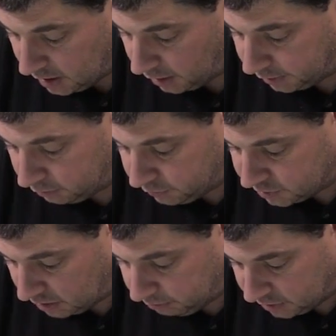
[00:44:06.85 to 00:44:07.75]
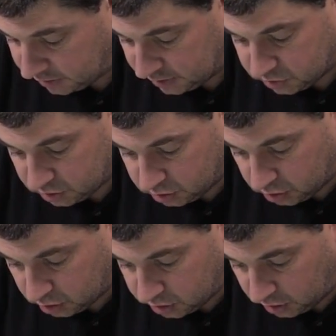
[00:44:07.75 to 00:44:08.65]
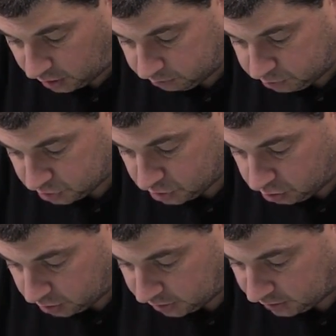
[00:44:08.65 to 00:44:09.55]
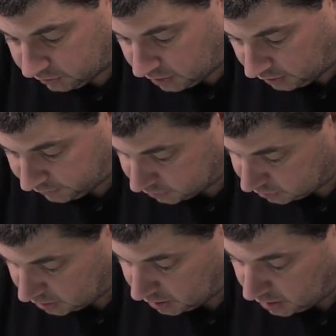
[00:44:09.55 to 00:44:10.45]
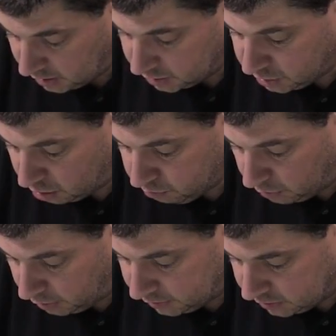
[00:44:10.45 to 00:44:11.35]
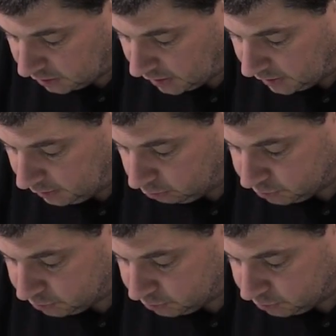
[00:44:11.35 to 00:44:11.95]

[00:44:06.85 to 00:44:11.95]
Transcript: I know the Tamiya kits are good I'm just looking at the others don't mind a little